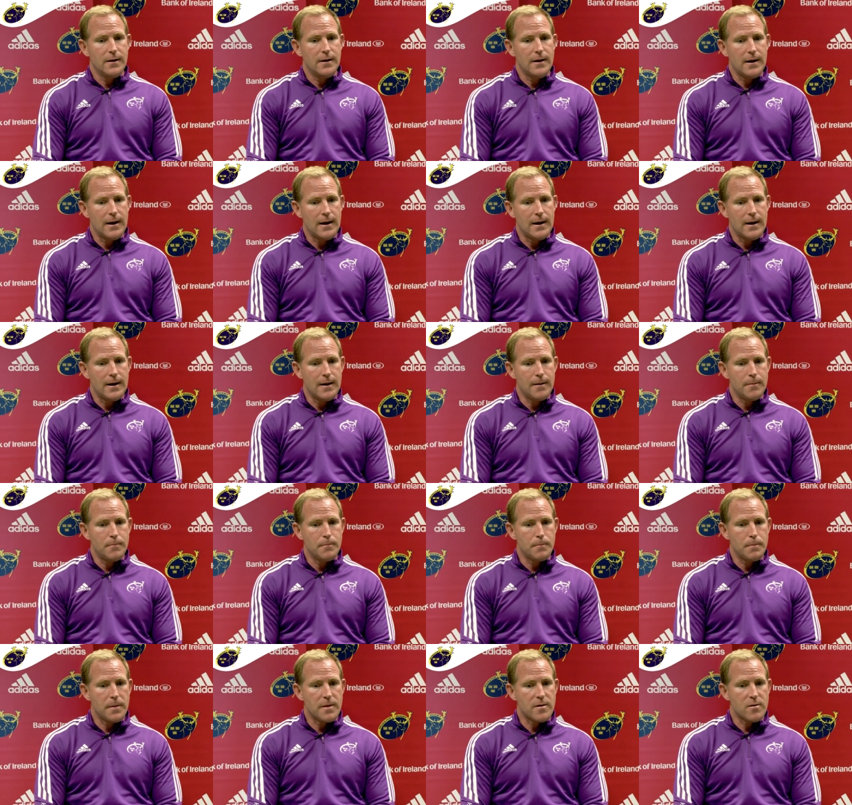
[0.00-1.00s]

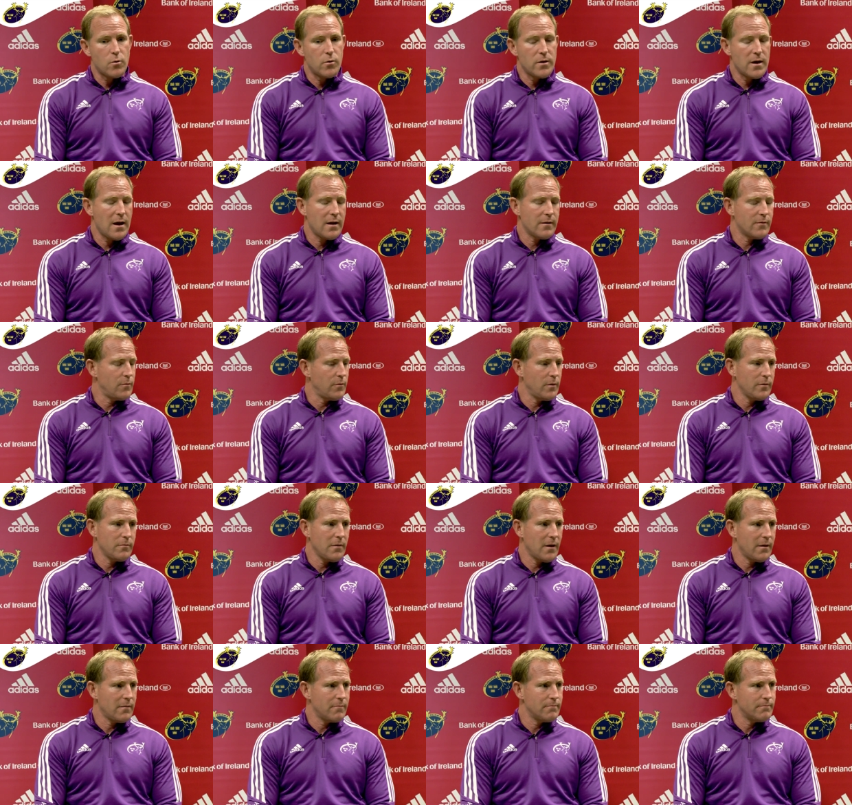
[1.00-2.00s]
Um, so yeah,
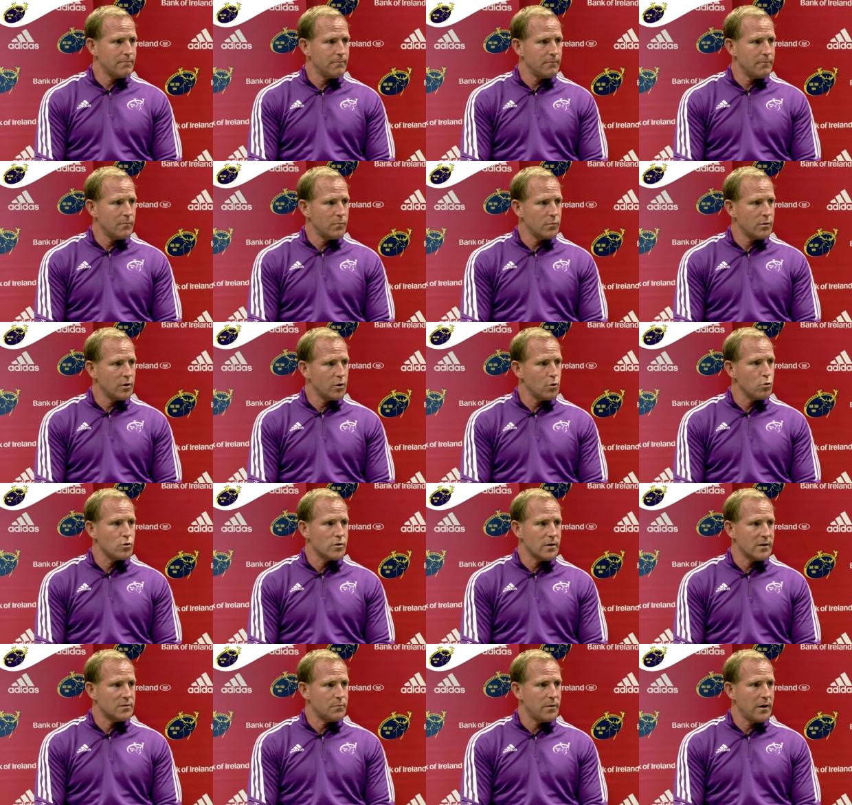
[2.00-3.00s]
a
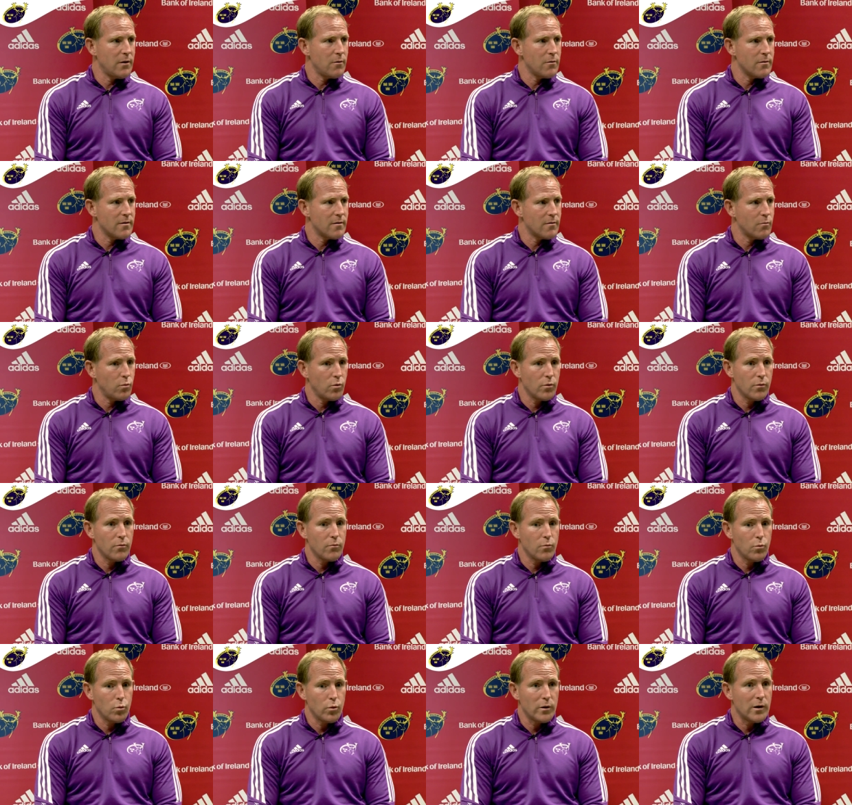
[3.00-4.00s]
huge experience,
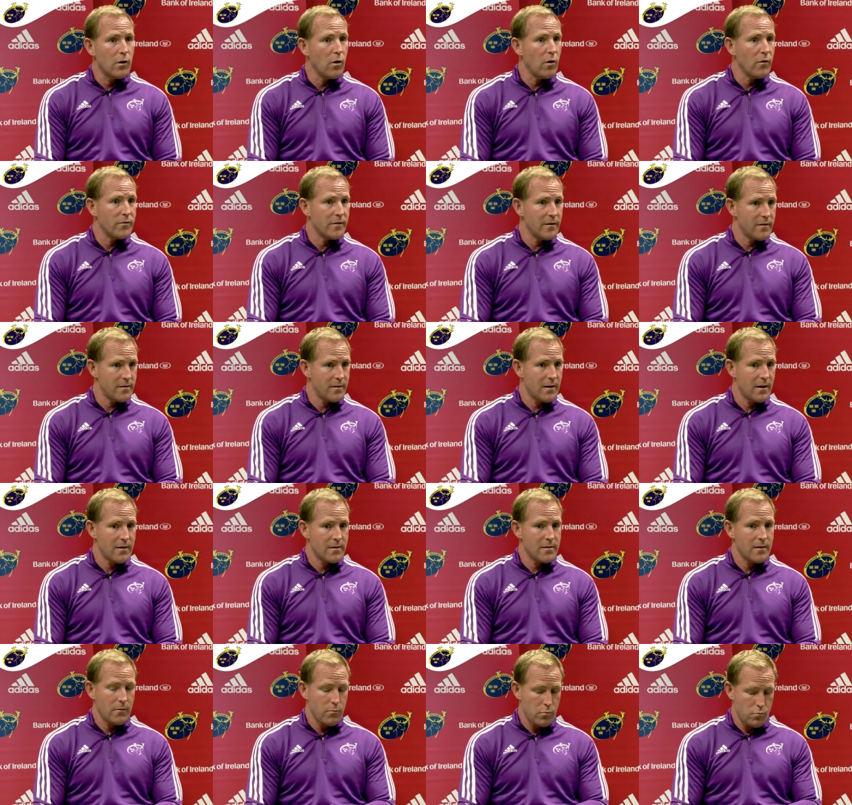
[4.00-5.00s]
one we loved as,
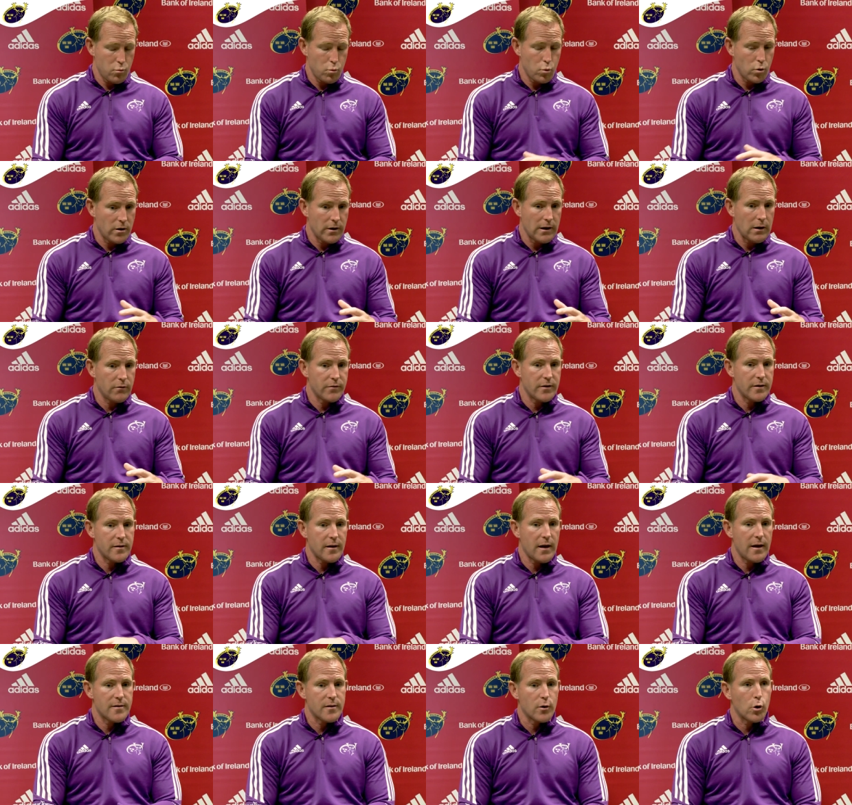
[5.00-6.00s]
as one I loved as,
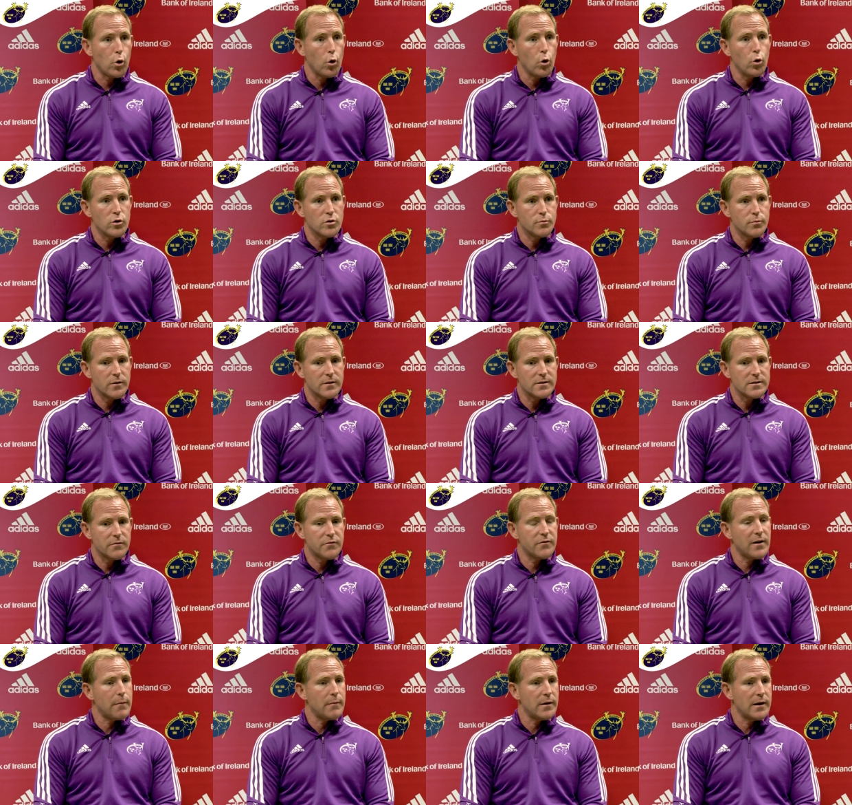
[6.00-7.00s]
as a coach, but as a
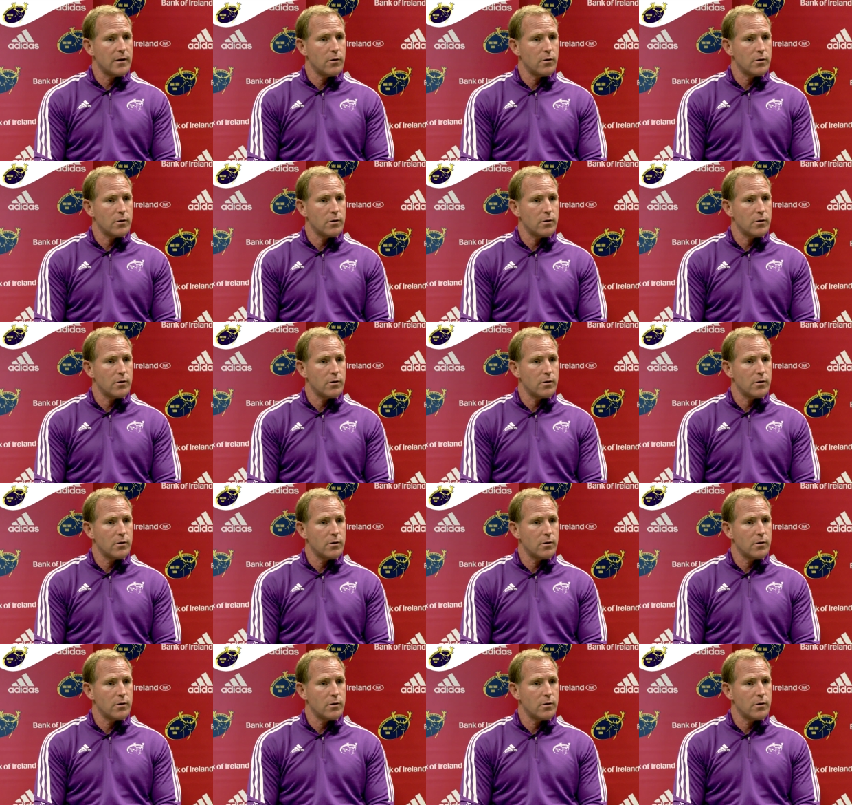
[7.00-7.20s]
family